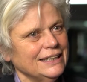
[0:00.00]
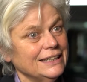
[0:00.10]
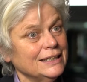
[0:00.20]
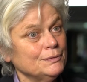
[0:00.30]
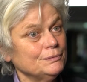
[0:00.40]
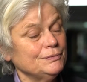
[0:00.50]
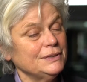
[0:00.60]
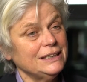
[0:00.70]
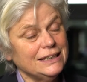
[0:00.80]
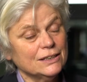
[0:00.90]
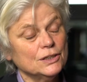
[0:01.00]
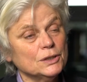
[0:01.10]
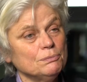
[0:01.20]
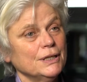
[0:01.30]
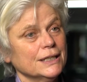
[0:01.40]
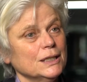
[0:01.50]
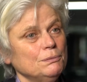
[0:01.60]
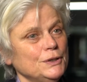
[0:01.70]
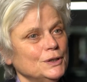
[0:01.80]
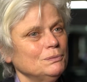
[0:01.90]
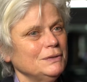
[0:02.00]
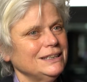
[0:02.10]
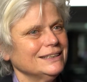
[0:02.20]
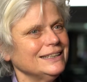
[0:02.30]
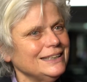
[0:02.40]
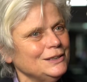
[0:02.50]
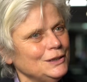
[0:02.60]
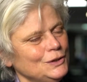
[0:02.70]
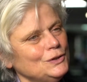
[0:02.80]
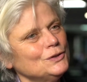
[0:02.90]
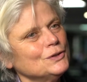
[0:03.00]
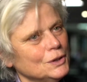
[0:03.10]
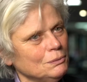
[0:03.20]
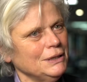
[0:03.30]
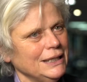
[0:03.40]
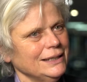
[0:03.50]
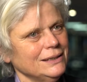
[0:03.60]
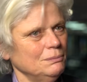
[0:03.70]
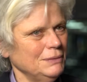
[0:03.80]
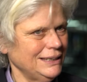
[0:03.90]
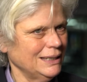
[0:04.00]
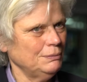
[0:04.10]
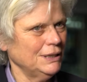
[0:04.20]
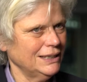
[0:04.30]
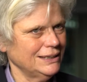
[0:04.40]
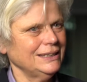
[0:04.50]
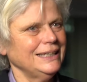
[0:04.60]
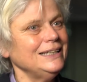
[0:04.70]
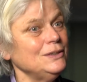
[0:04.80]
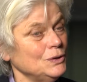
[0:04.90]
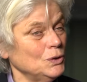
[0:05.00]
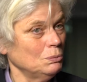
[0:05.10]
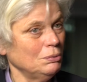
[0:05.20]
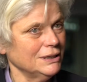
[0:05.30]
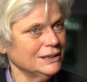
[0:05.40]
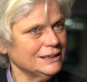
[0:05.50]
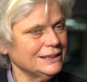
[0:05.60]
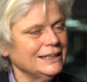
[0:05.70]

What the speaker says: the gut microbiome is really determining the metabolite in your blood.